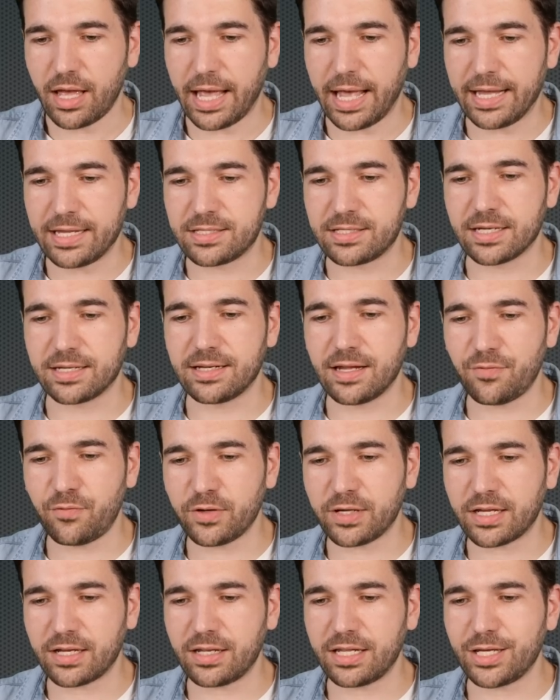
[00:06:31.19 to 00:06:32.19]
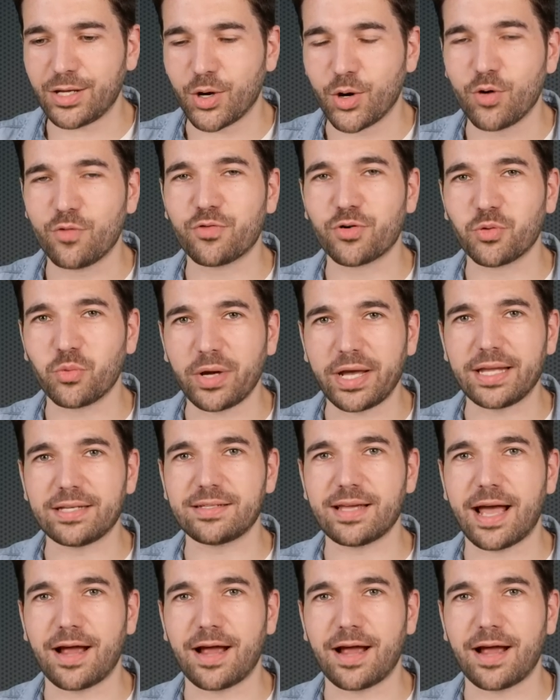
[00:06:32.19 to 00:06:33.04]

a significantly overweight